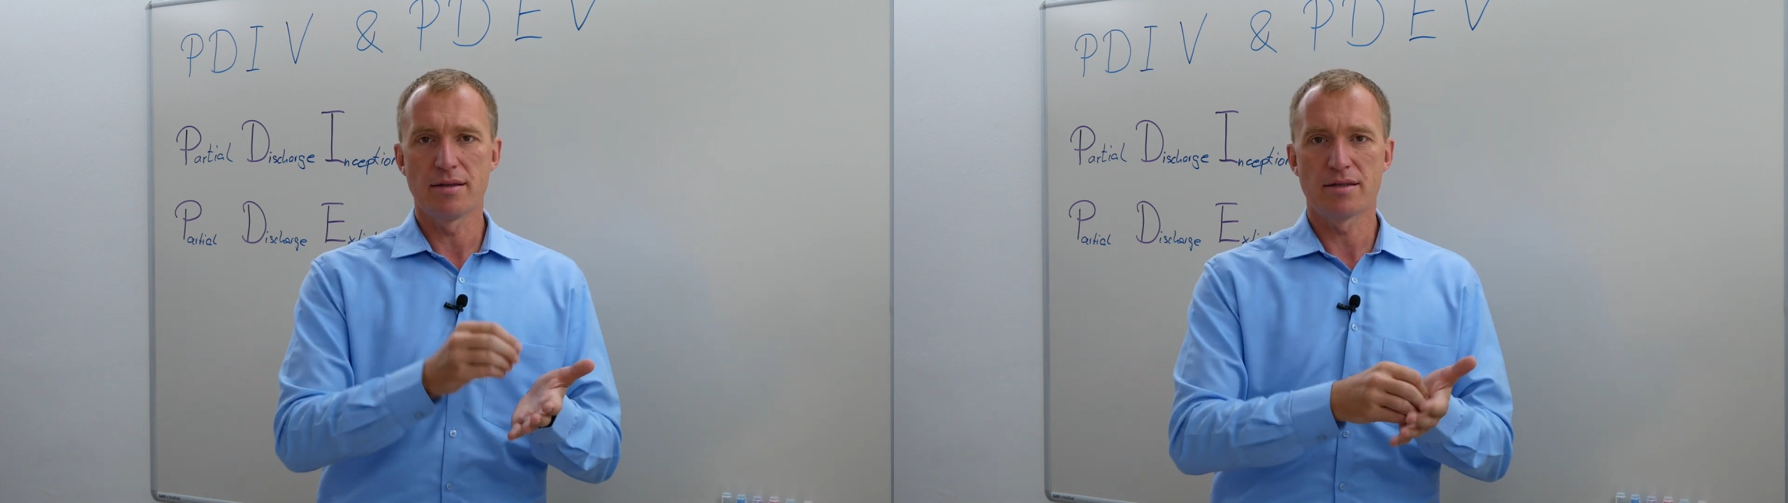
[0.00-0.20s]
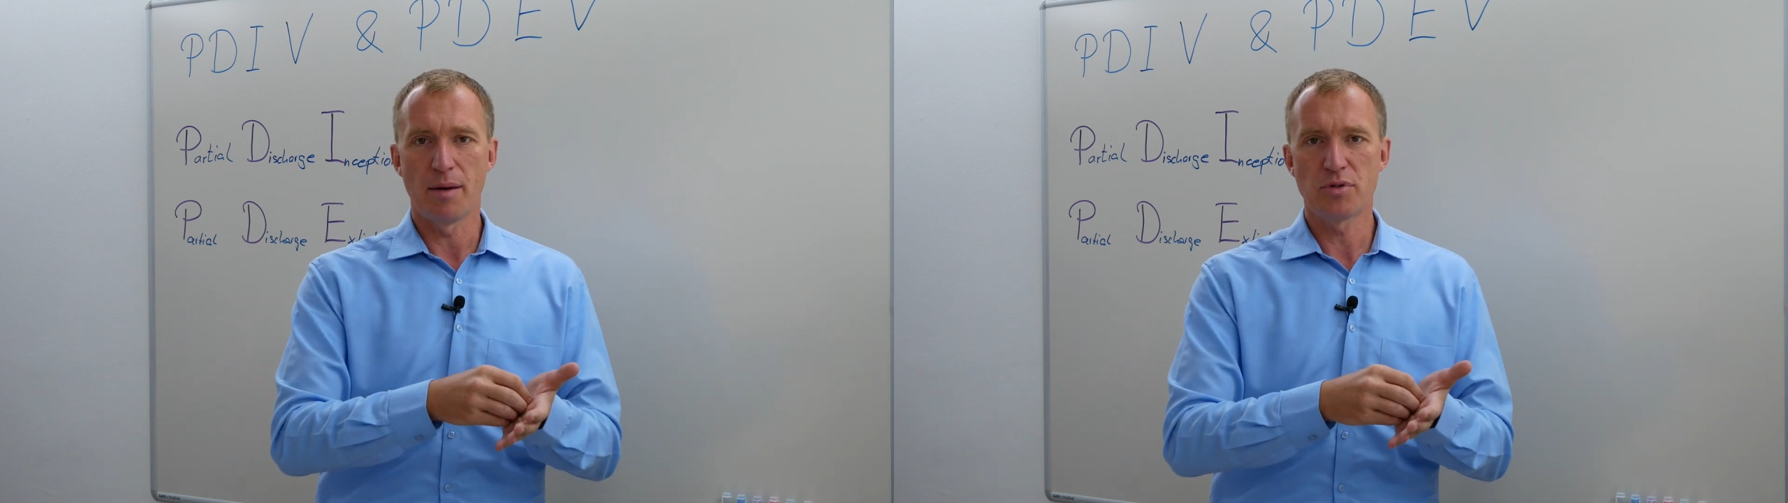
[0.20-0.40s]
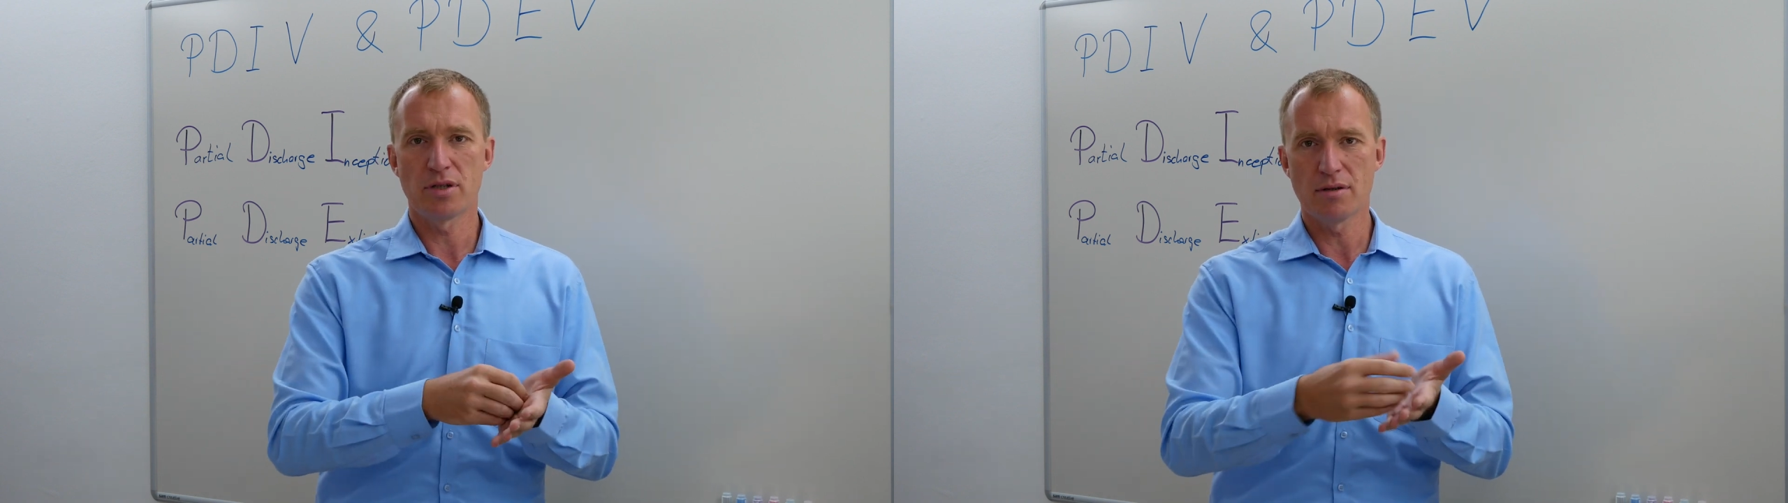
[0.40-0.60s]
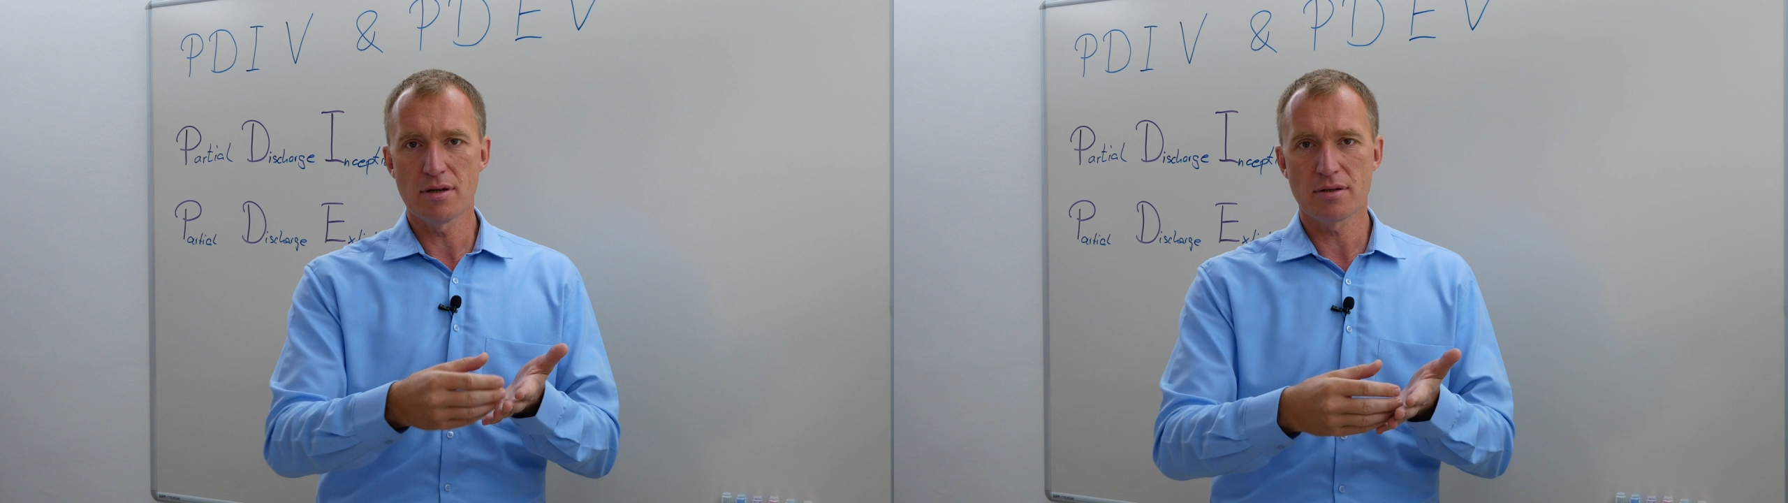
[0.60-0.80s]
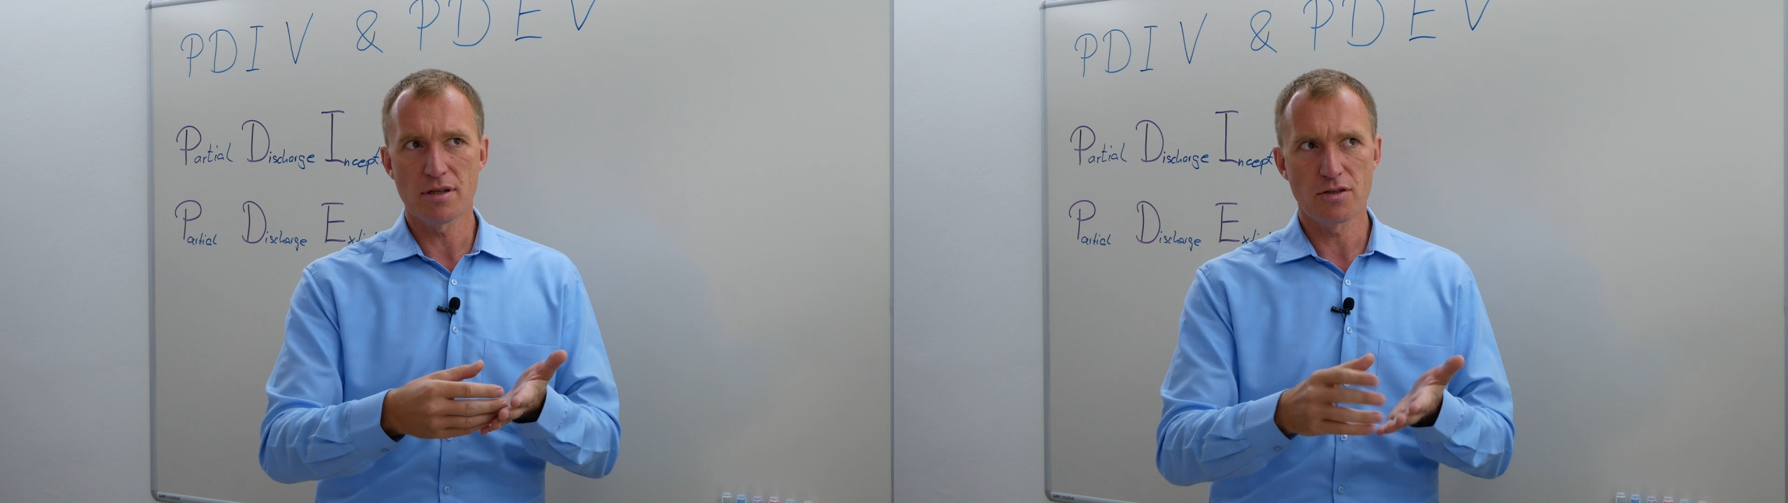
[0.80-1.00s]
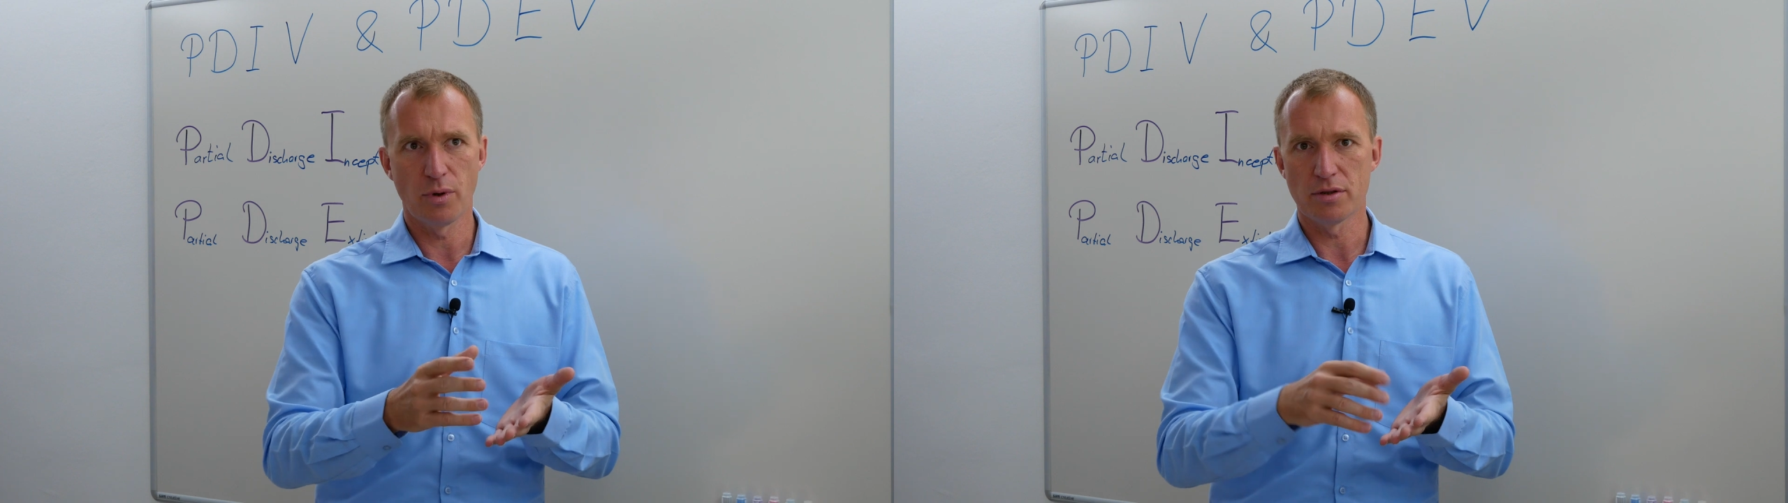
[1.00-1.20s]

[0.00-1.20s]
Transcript: inception distance